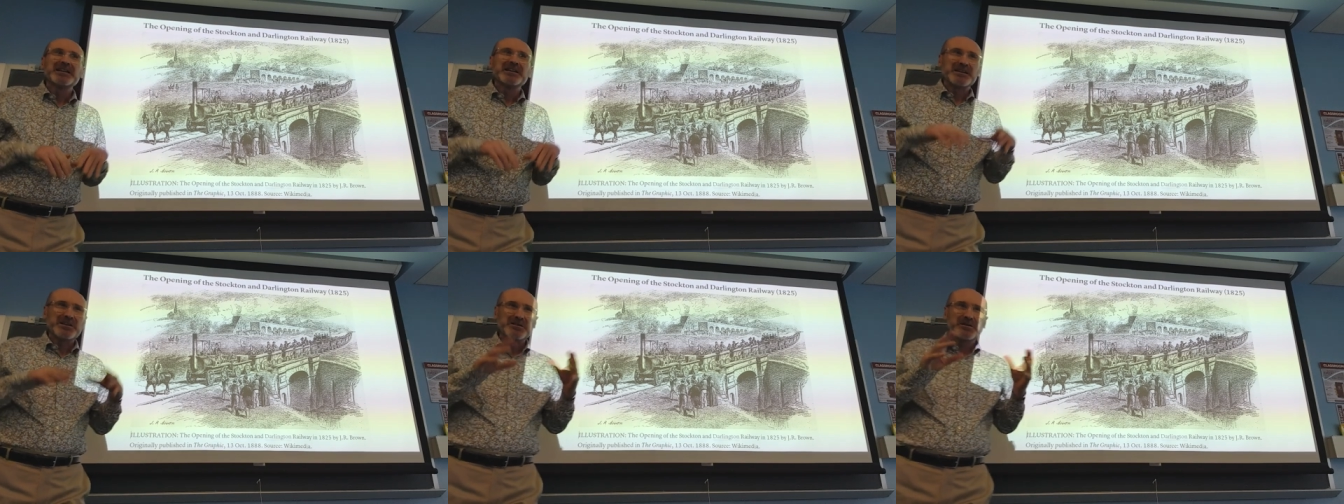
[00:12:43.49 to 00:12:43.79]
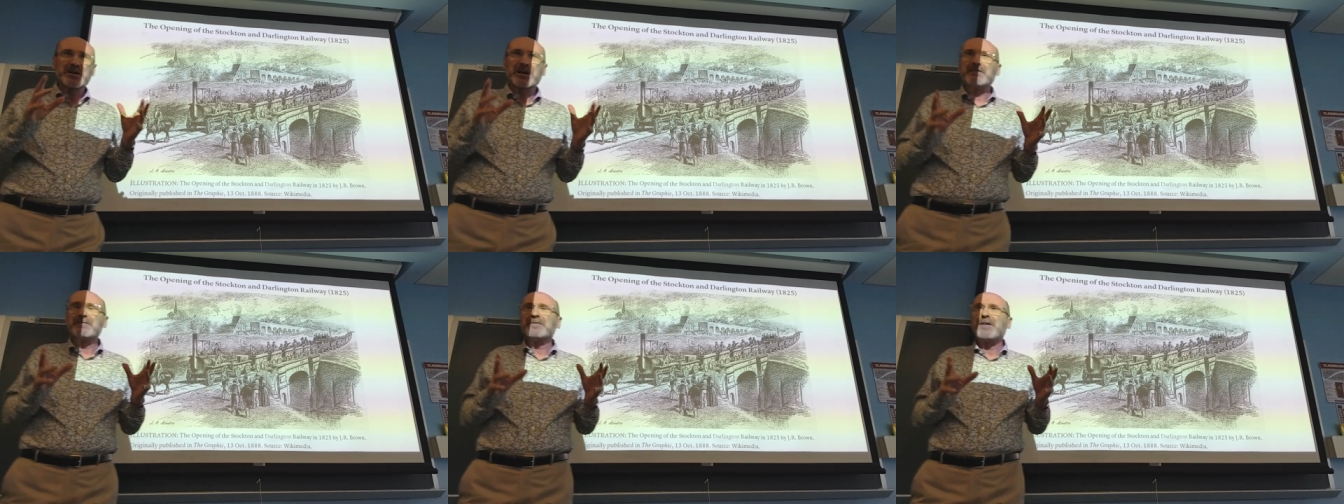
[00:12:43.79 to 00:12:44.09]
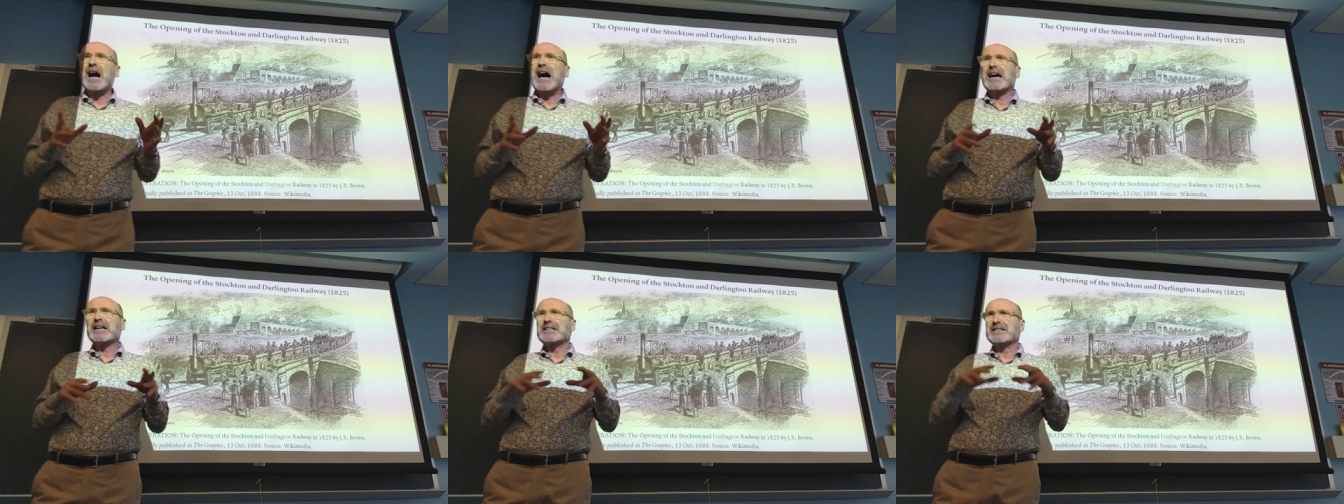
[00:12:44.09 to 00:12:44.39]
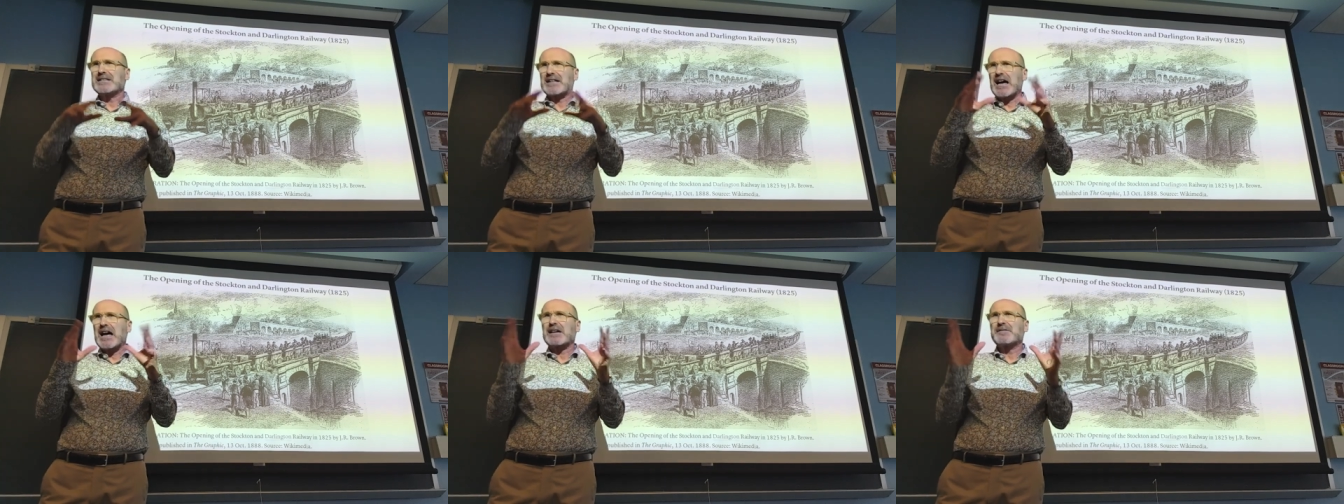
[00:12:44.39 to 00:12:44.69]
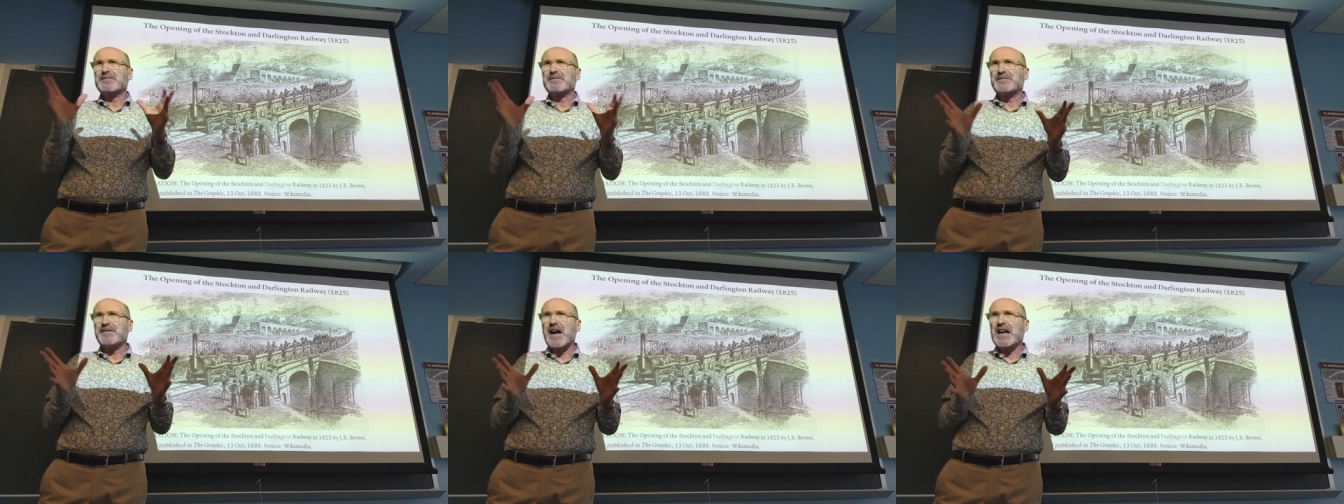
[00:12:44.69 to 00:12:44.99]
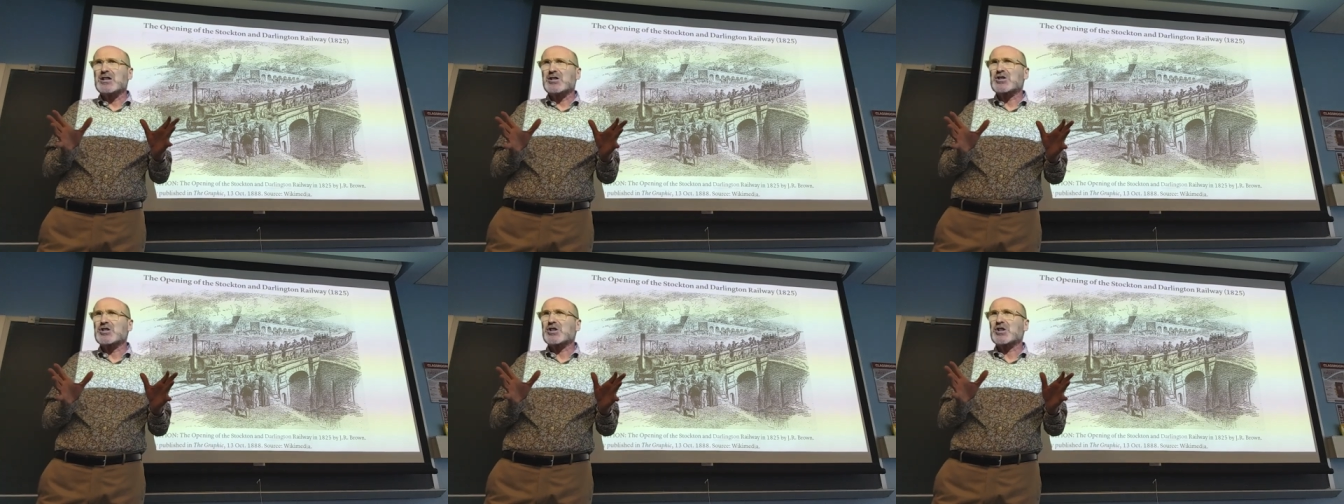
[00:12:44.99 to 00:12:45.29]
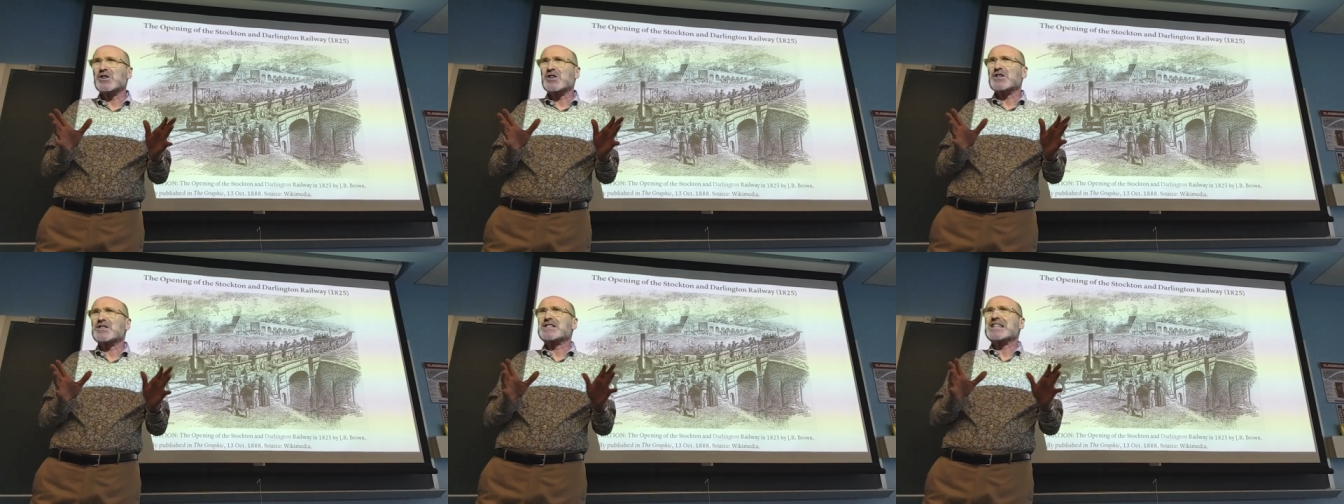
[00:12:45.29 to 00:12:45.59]
You can find
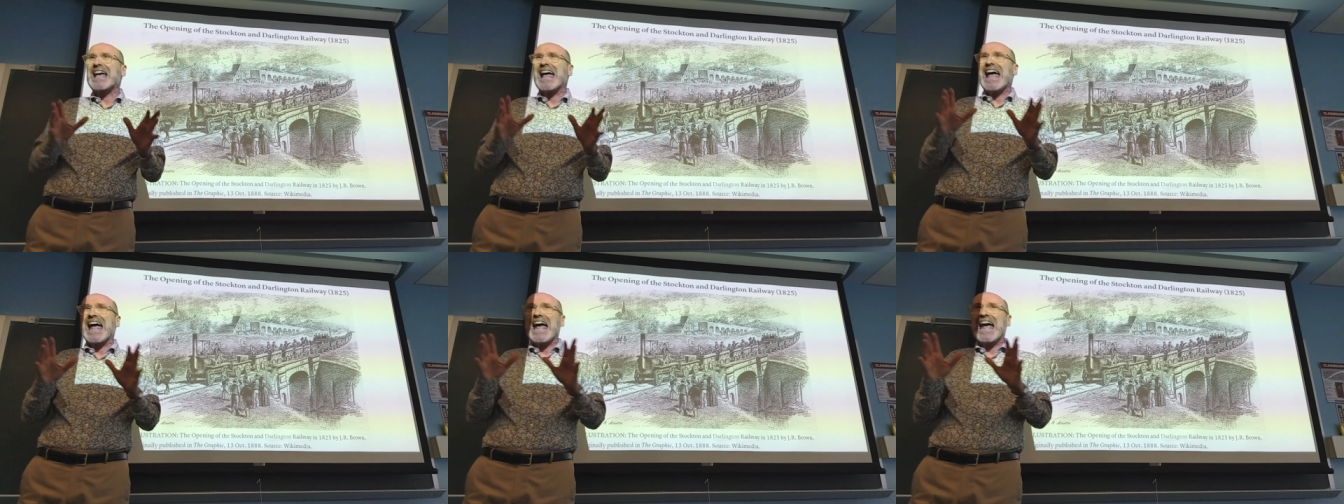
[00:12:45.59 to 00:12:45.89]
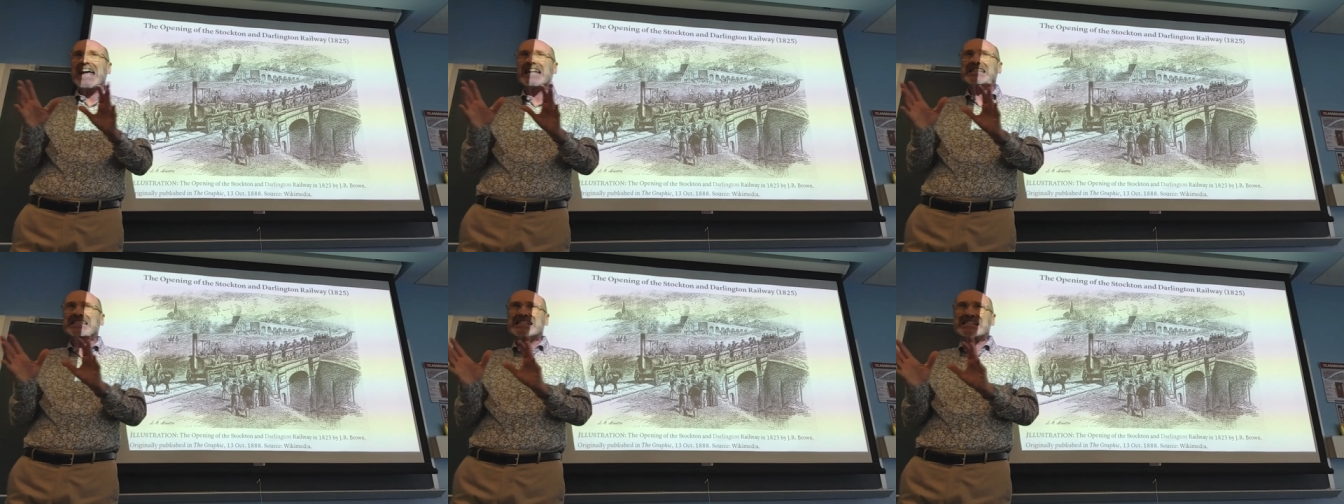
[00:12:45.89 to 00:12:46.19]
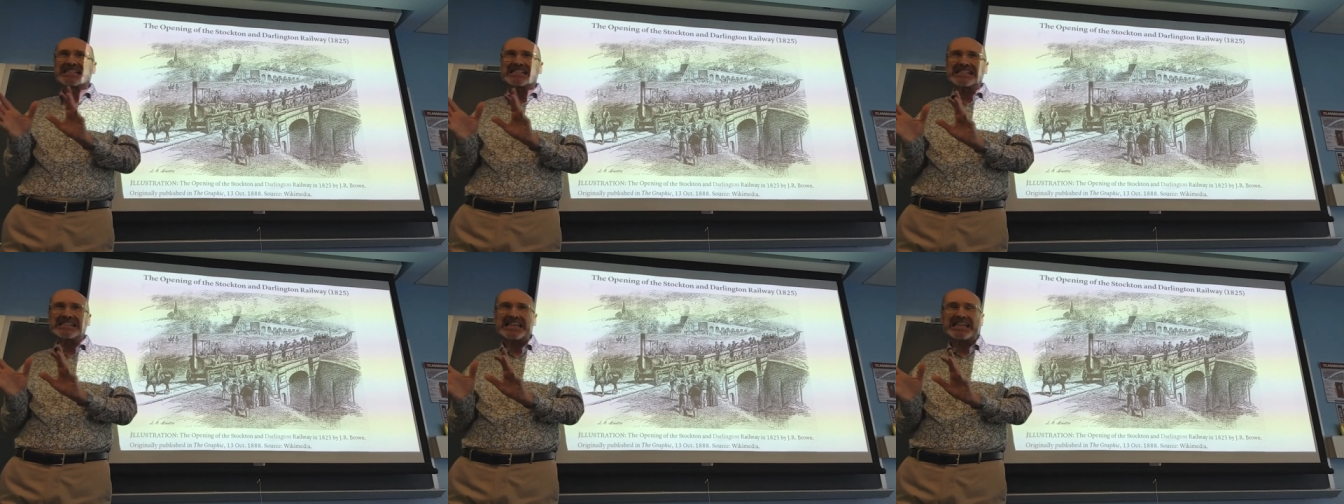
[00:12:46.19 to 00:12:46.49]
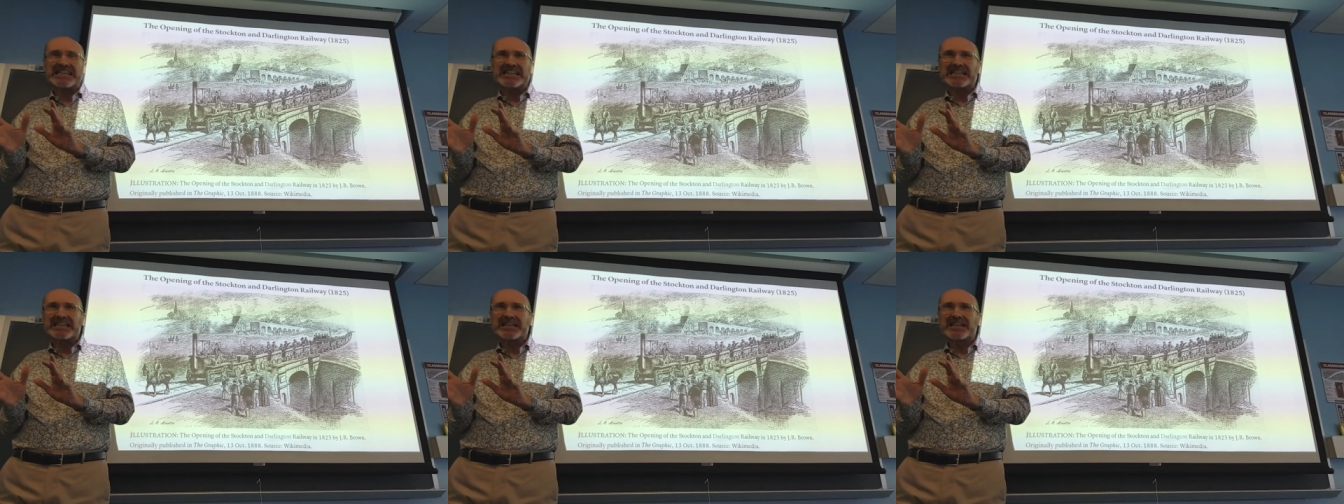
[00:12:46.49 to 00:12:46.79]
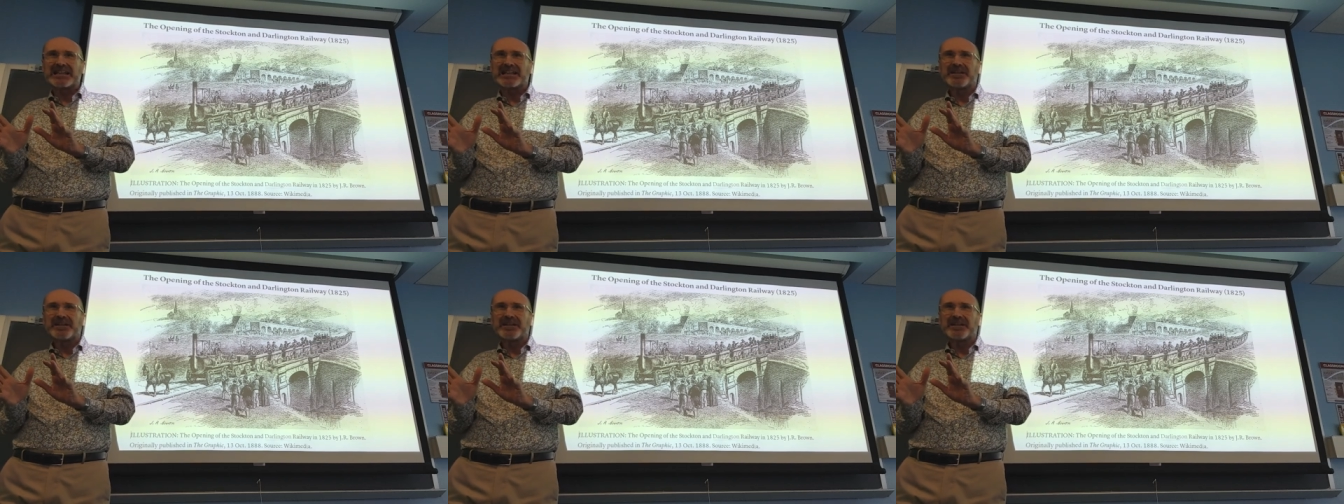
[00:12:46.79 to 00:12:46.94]
adventures at sea,